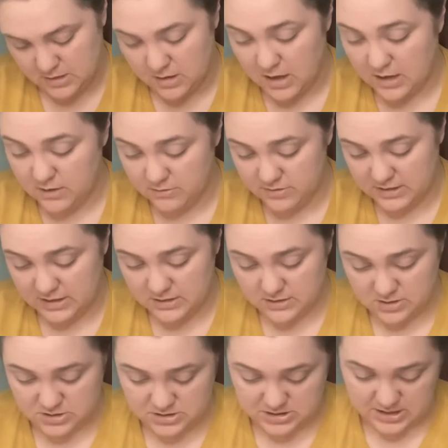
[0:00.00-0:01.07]
I don't think
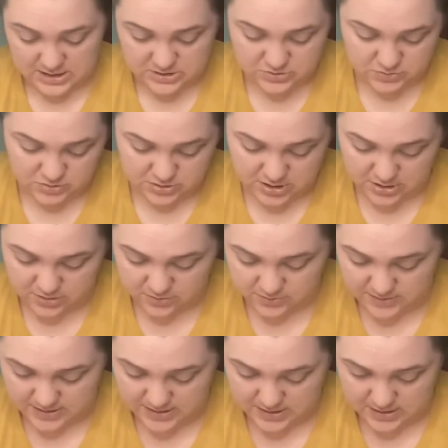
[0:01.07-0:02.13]
there's an actual
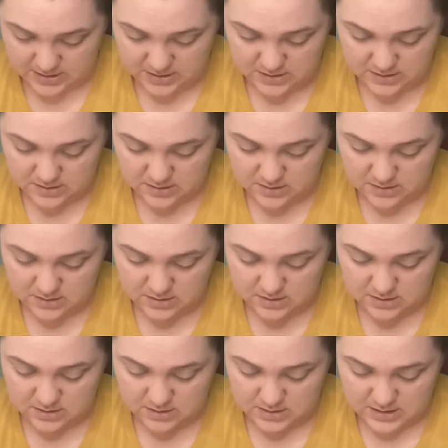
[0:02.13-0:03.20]
colorway
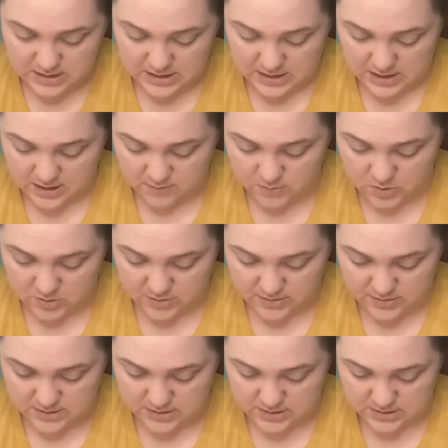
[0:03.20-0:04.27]
name
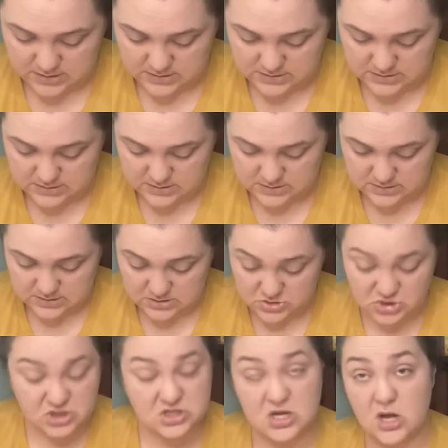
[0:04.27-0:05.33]
on this. It's
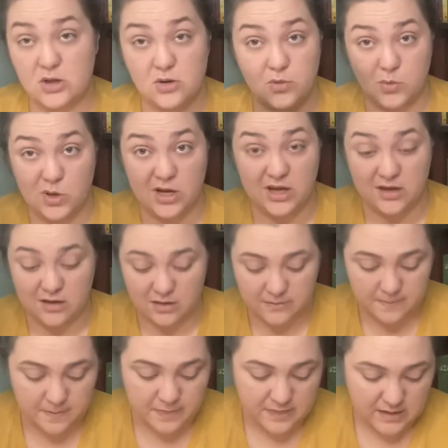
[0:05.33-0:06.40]
just color 1.
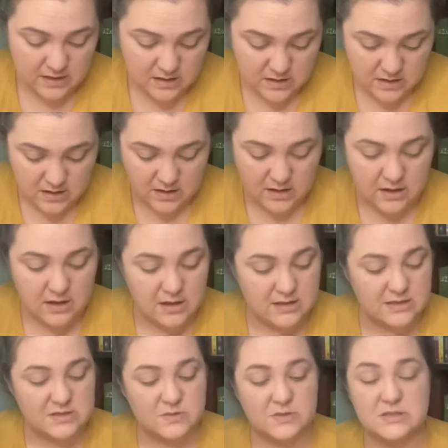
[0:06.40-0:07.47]
And
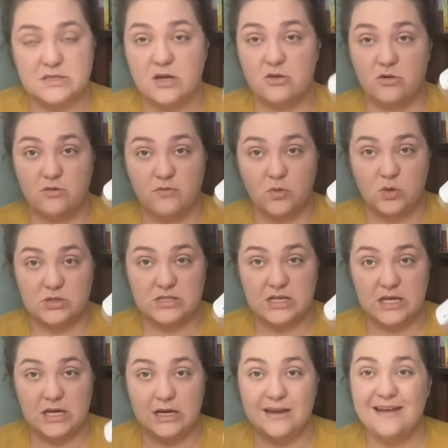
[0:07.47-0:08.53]
this one is color
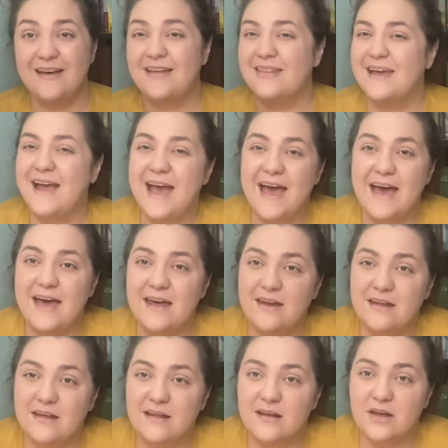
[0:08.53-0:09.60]
14. They had
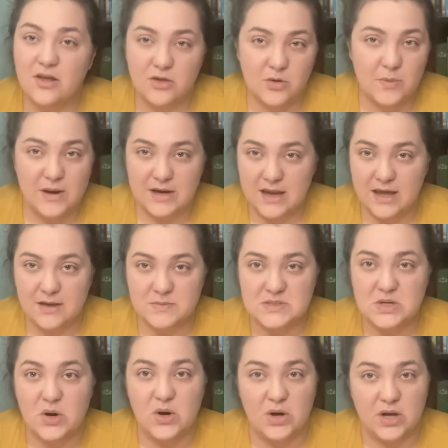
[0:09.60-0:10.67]
colorway names
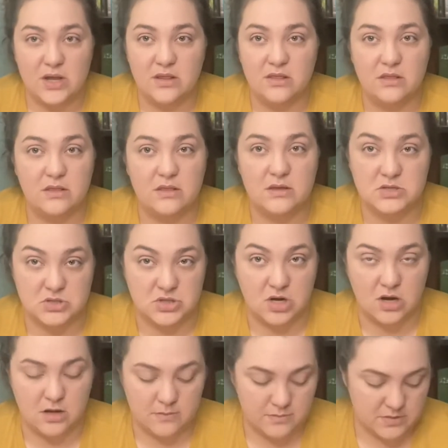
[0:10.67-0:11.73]
on the
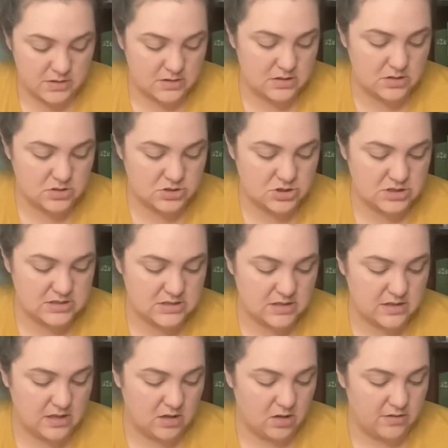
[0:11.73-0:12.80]
shop. There's just
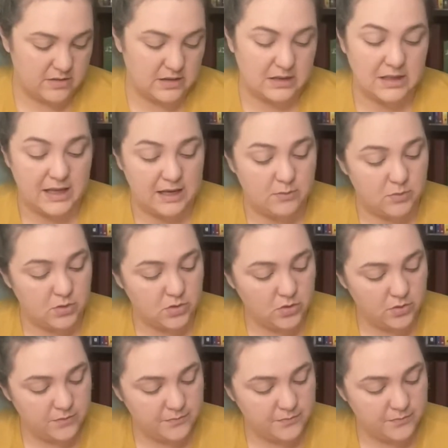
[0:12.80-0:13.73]
nothing on the label.